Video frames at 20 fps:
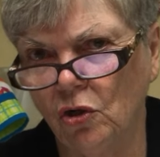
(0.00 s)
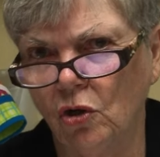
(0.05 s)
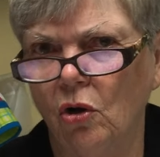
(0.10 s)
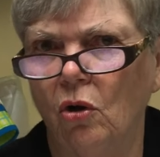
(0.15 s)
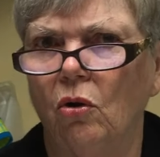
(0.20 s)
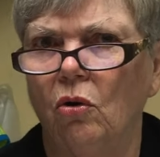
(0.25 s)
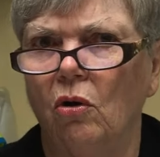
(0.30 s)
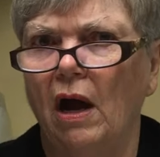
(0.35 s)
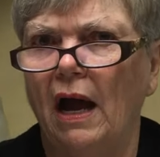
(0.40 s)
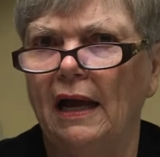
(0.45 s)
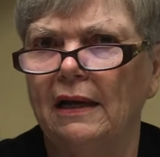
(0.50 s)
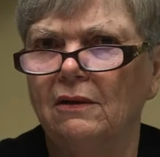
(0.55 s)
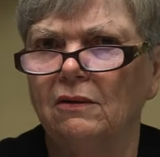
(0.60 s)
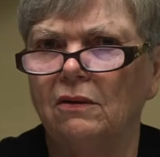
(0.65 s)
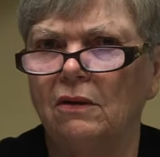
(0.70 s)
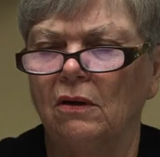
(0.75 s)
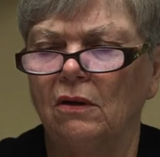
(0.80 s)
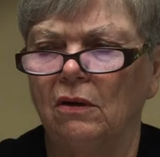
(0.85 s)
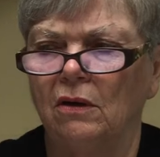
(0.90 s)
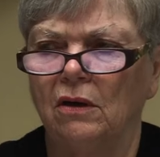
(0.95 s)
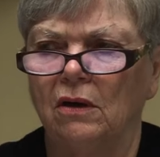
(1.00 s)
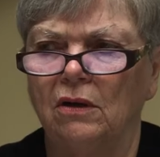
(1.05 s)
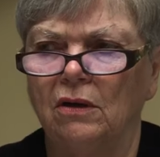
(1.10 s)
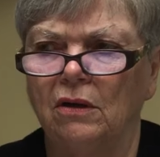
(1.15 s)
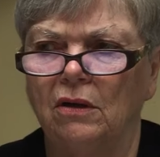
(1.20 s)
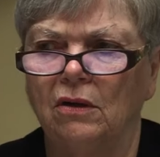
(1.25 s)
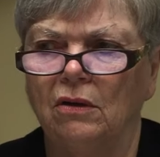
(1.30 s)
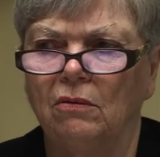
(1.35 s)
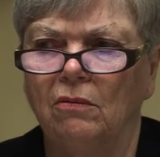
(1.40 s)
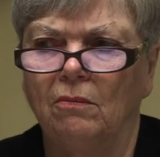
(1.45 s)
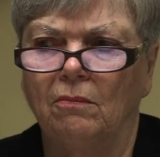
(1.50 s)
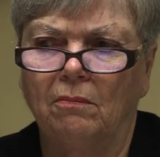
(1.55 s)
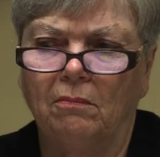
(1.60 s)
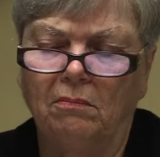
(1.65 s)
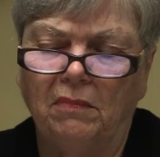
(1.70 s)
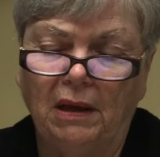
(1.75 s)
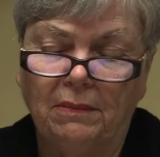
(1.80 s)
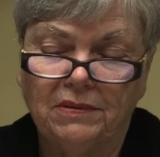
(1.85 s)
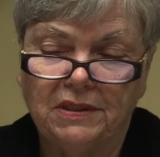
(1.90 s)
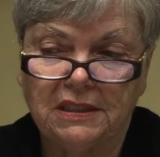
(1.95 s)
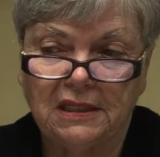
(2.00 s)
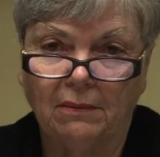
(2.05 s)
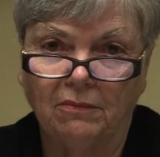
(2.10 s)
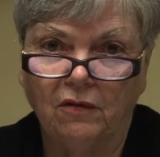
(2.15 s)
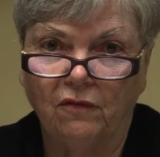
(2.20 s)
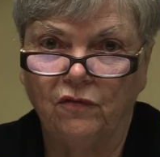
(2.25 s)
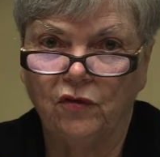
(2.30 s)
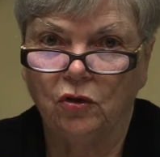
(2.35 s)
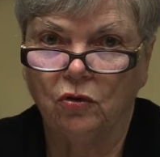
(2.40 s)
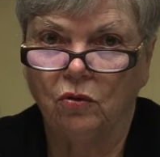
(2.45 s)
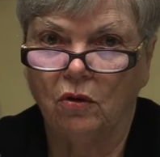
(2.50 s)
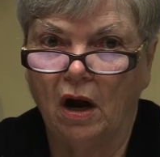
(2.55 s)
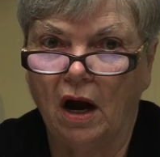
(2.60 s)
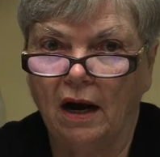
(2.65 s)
know, maybe some of you